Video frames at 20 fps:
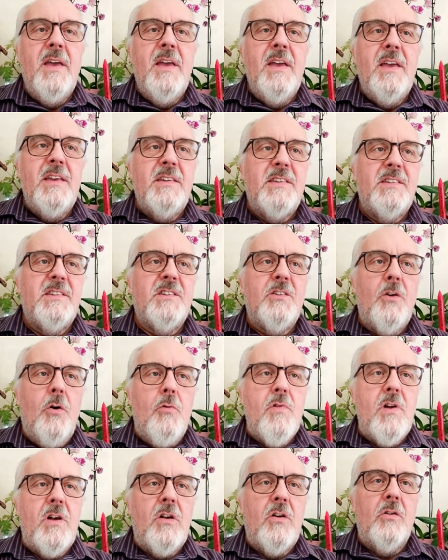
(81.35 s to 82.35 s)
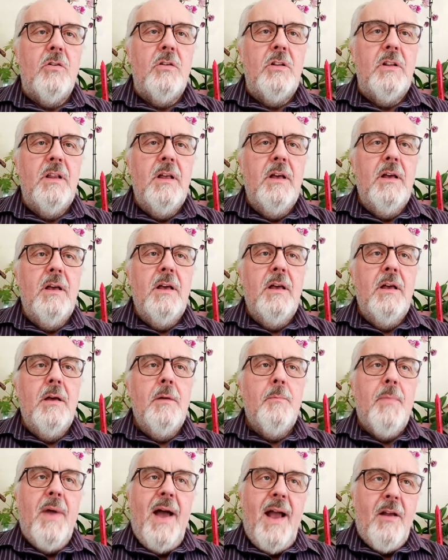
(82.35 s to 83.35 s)
historical
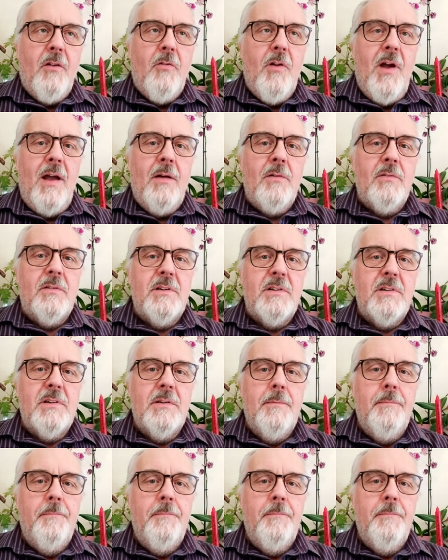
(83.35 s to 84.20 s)
background.